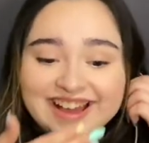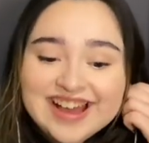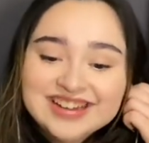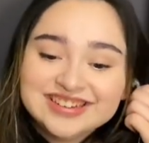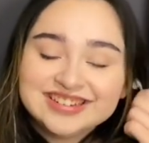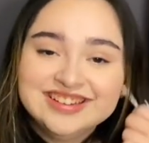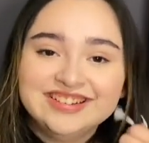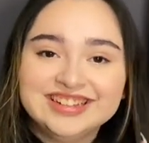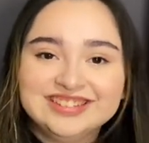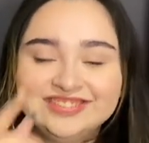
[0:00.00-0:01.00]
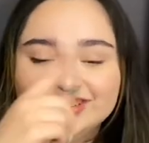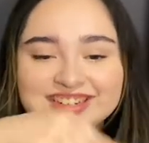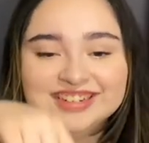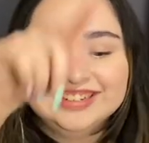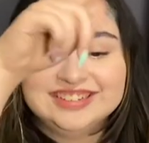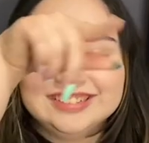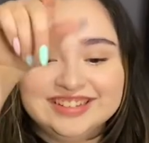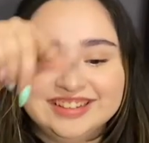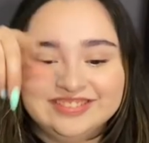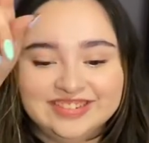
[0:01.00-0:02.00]
I just noticed the freaking initials
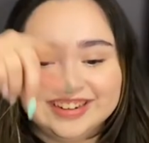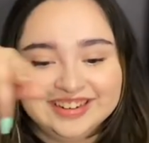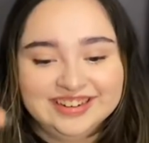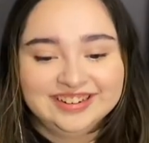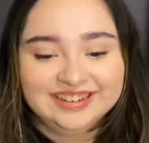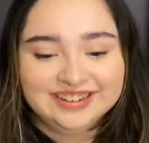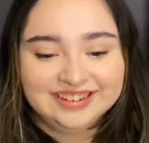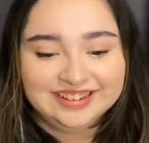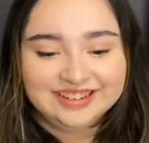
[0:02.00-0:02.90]
on the freaking,